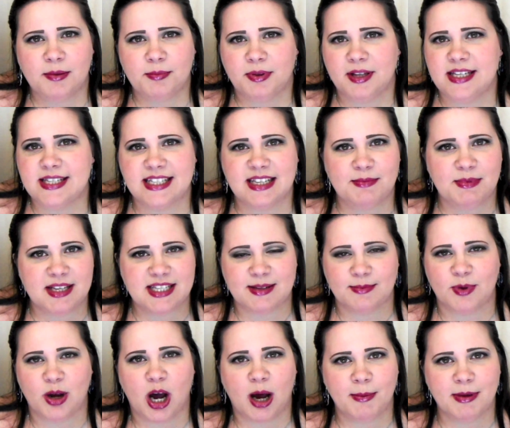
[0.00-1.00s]
Please leave me some
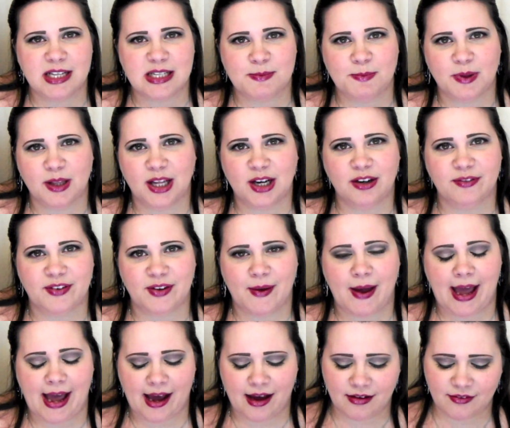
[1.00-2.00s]
comments below if you
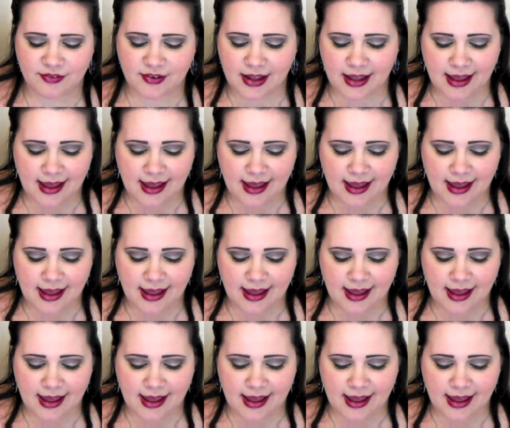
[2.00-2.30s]
have.